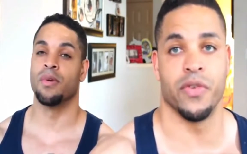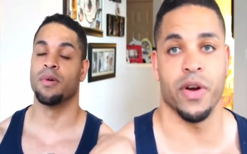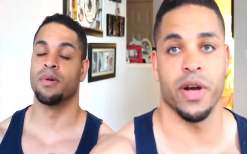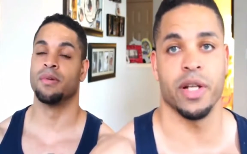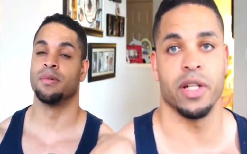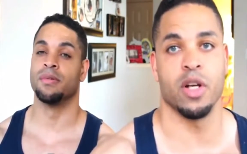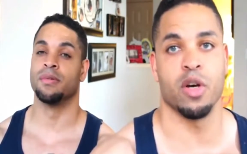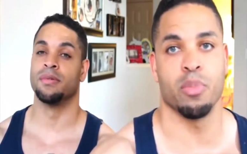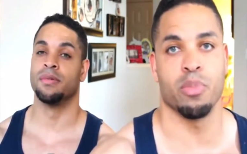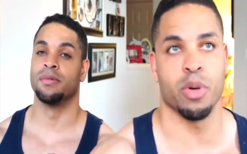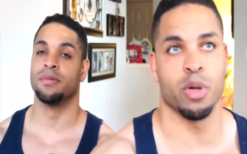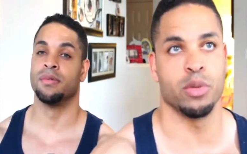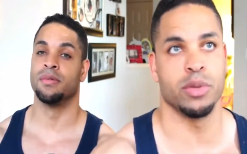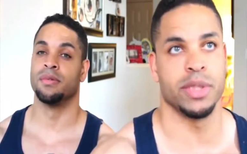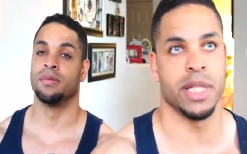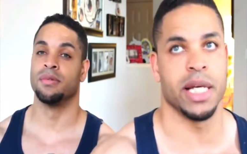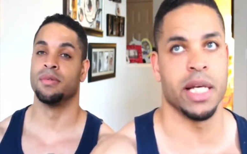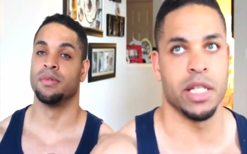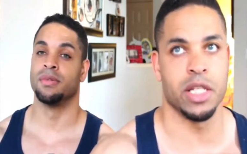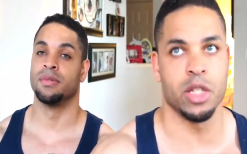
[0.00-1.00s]
Speaker 1: very low
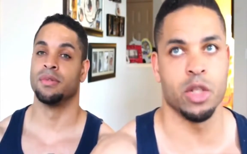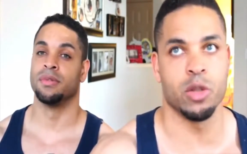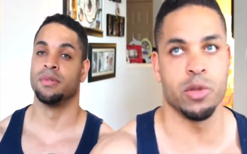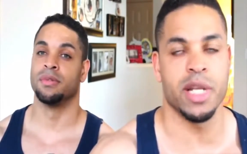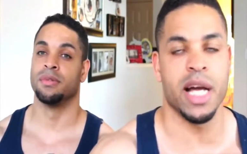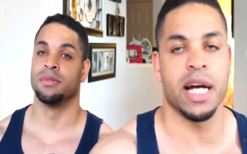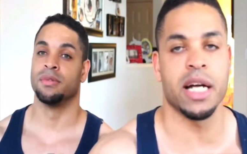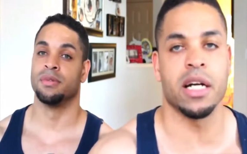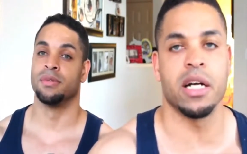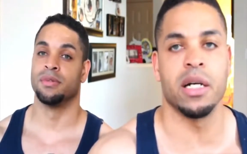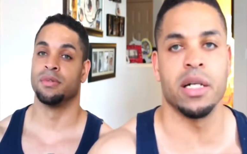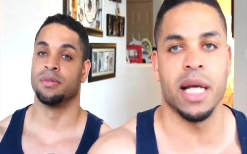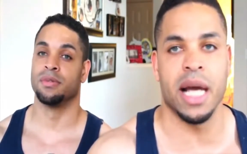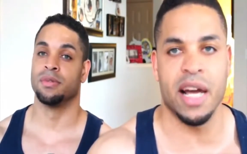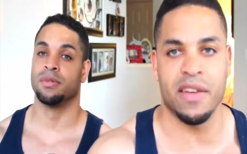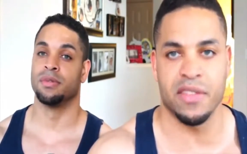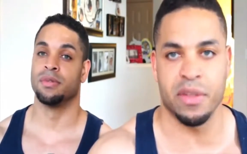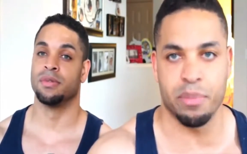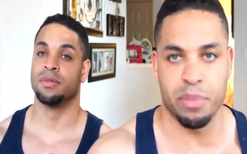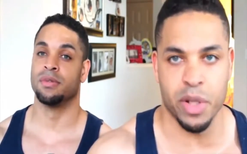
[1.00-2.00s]
protein. You're not
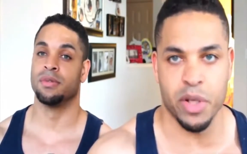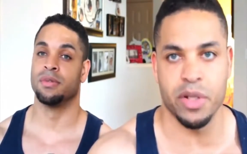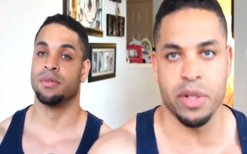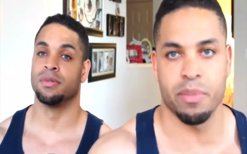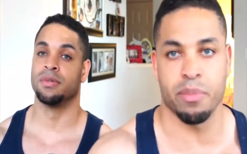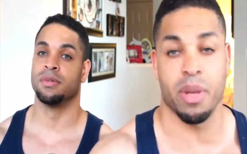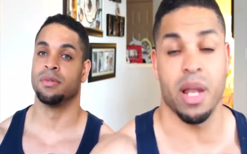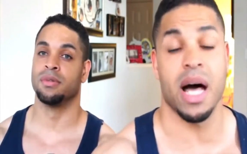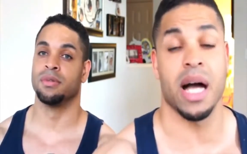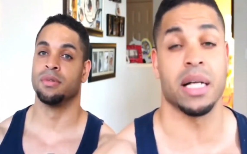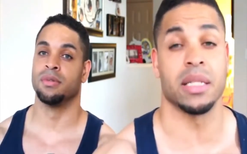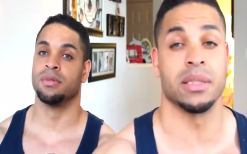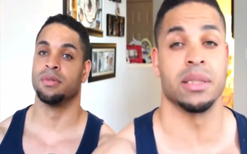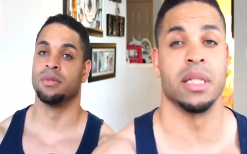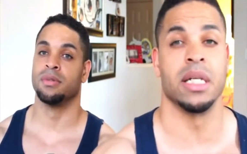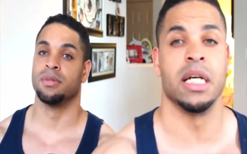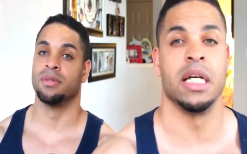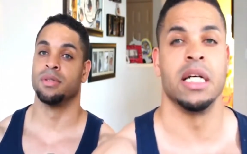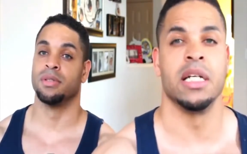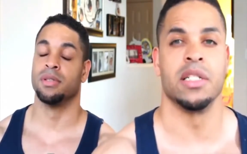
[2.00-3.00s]
gonna have the building
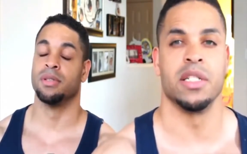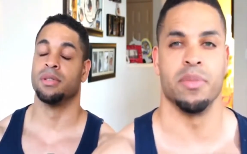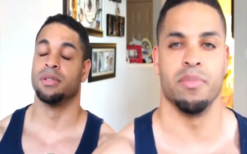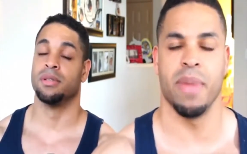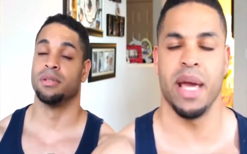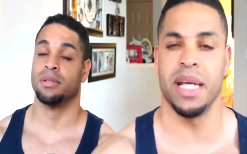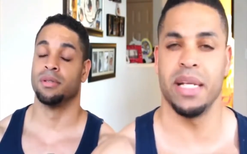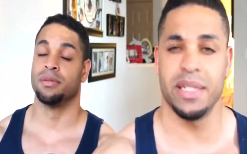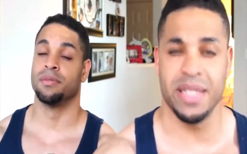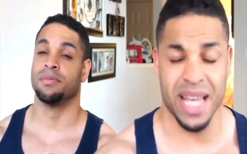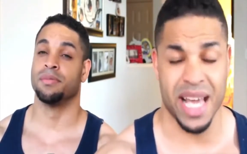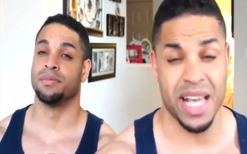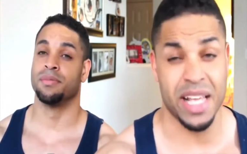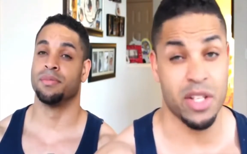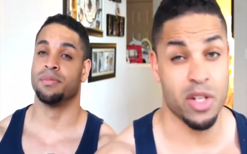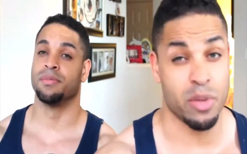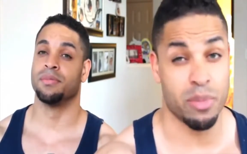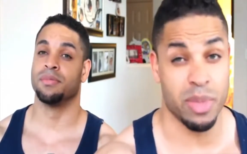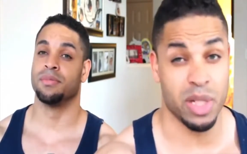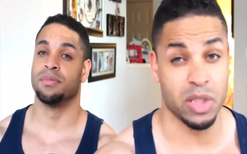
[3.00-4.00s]
blocks to
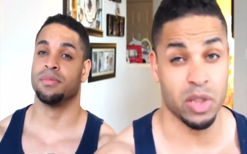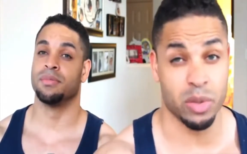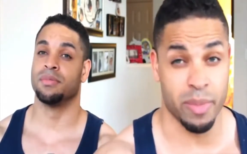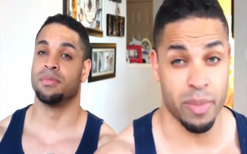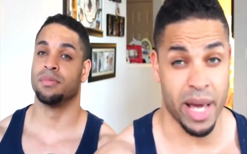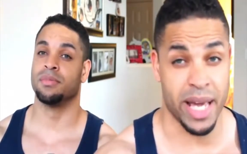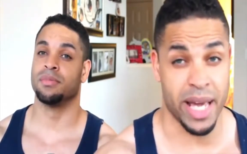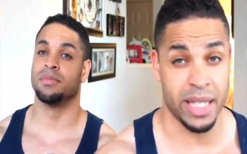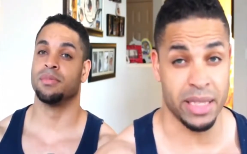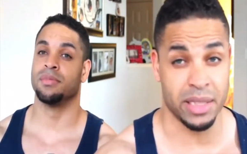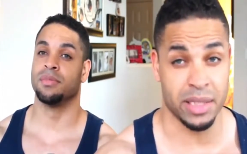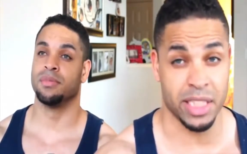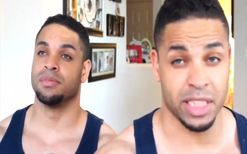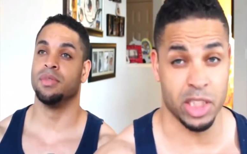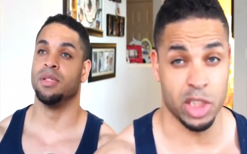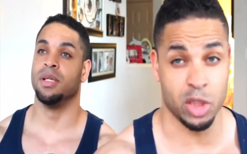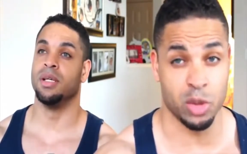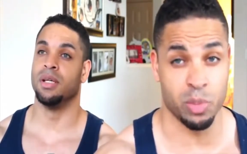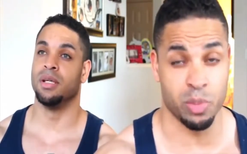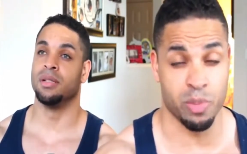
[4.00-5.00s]
maintain your muscle mass that